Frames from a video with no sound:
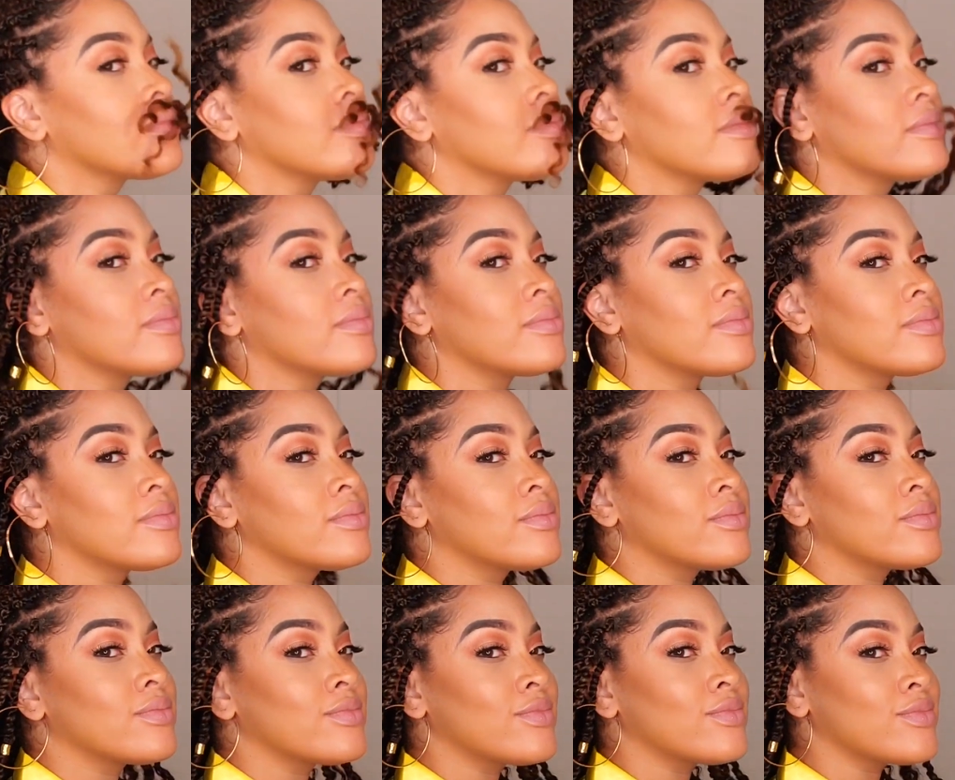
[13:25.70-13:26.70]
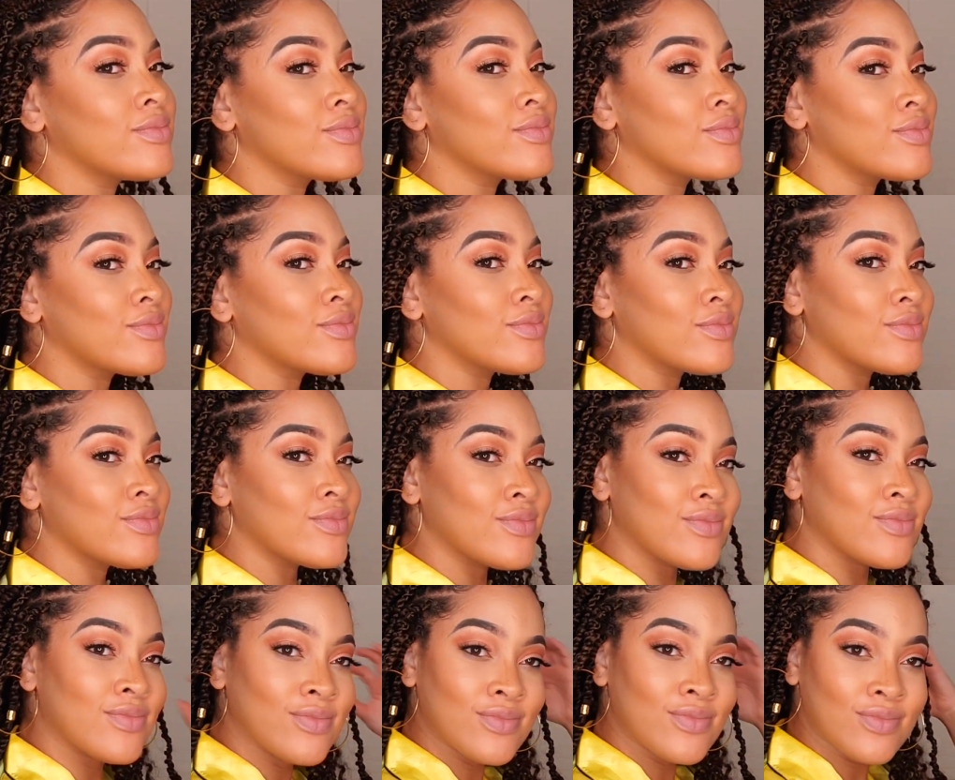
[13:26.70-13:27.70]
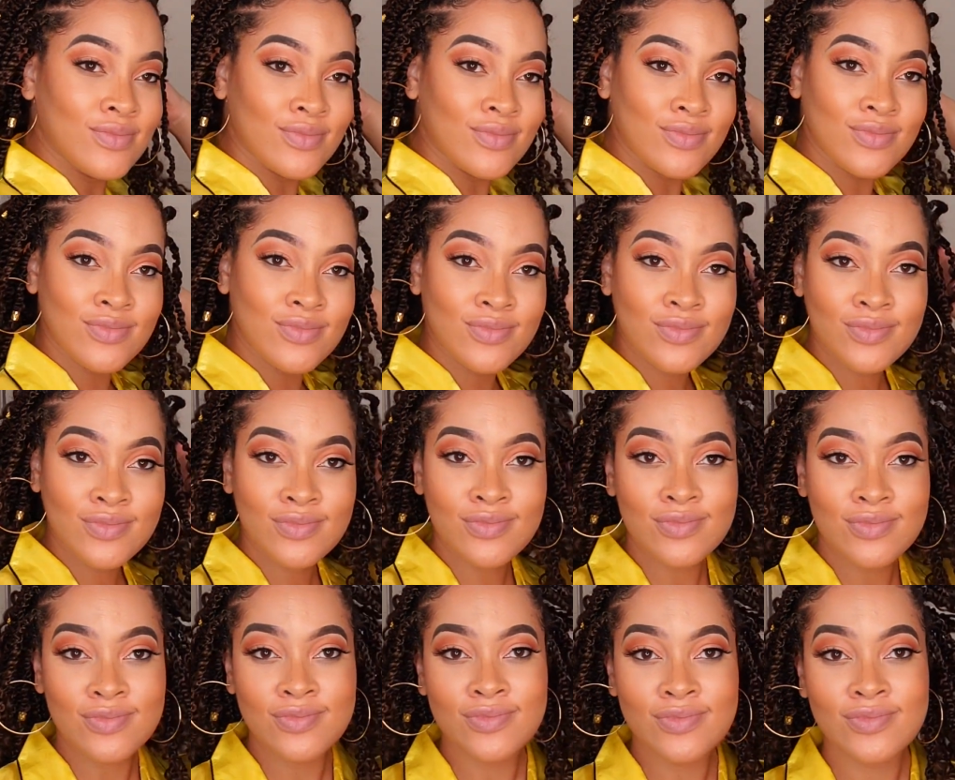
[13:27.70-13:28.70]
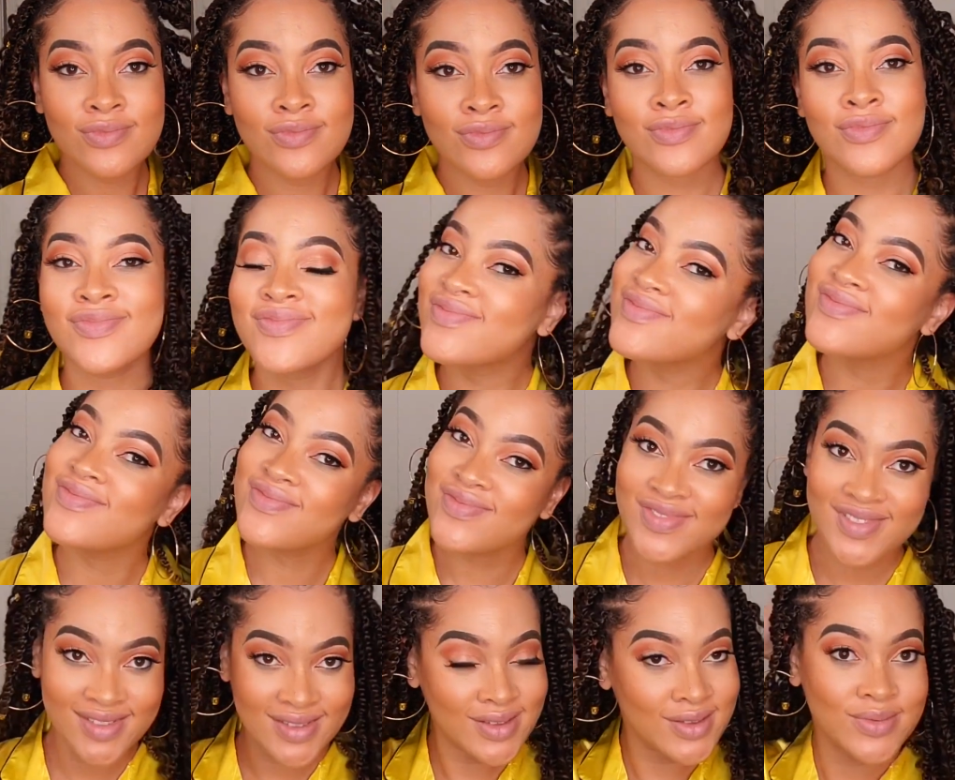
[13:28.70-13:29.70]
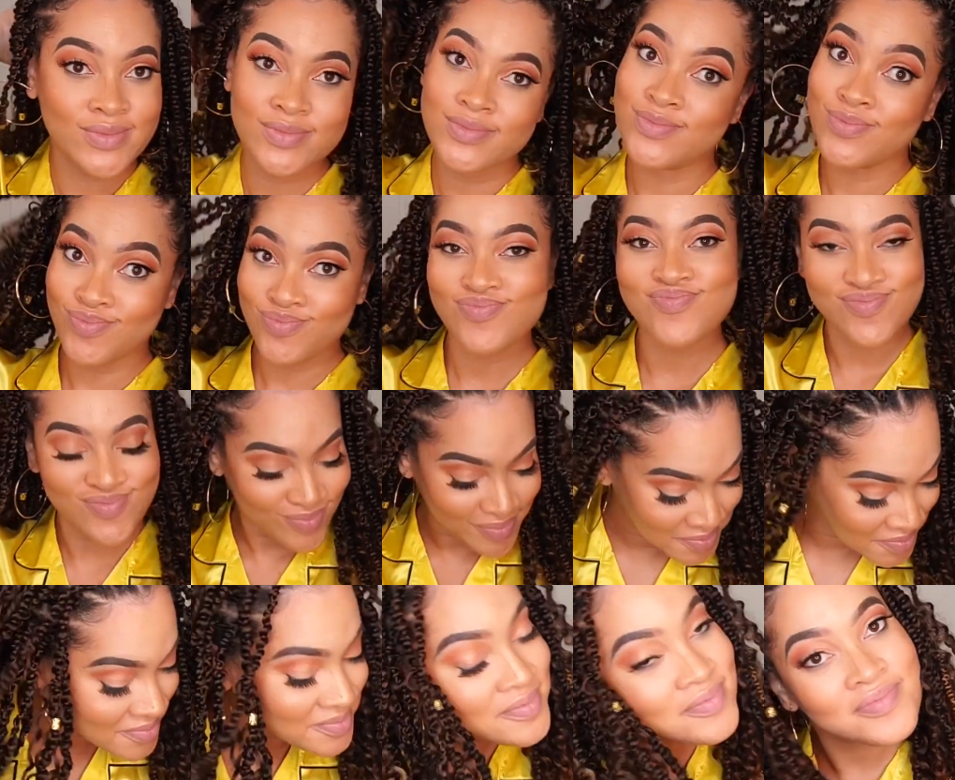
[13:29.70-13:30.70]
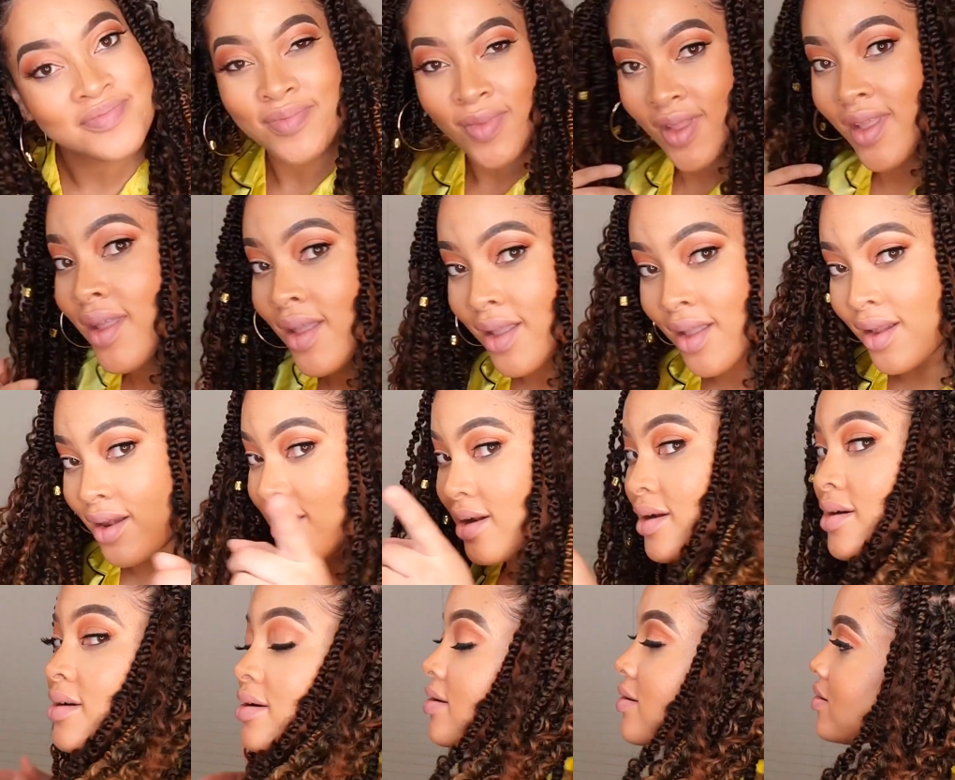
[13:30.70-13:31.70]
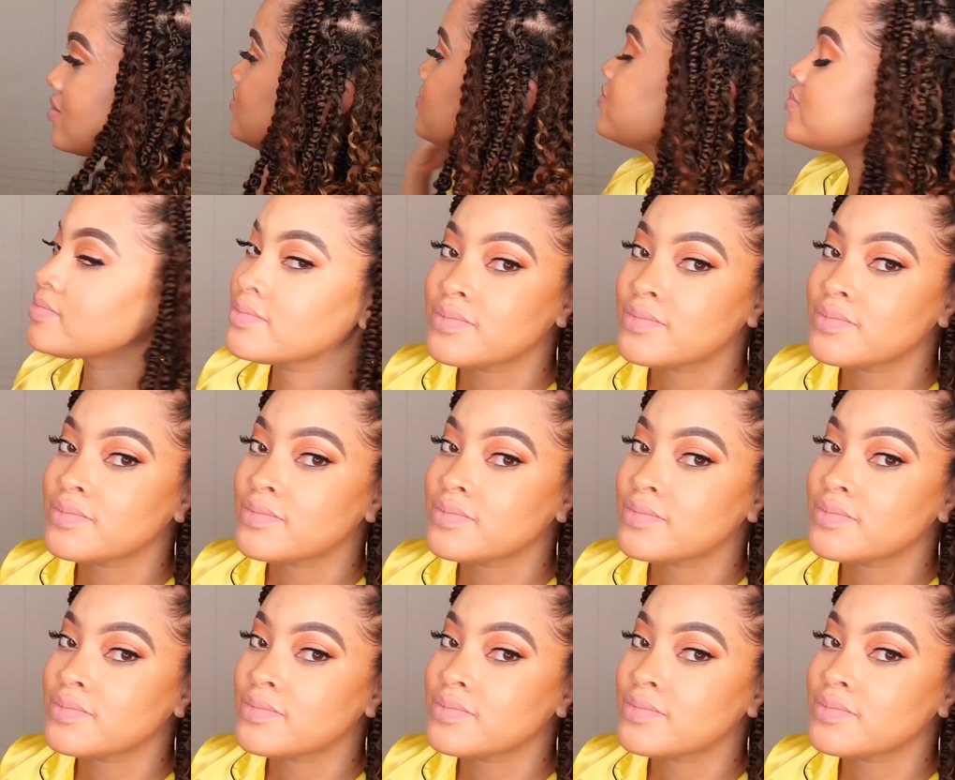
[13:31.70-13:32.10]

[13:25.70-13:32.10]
So your heart can't get crushed. You've been let down so many times. And I mean, I knew she wasn't going anywhere. It's not like a wig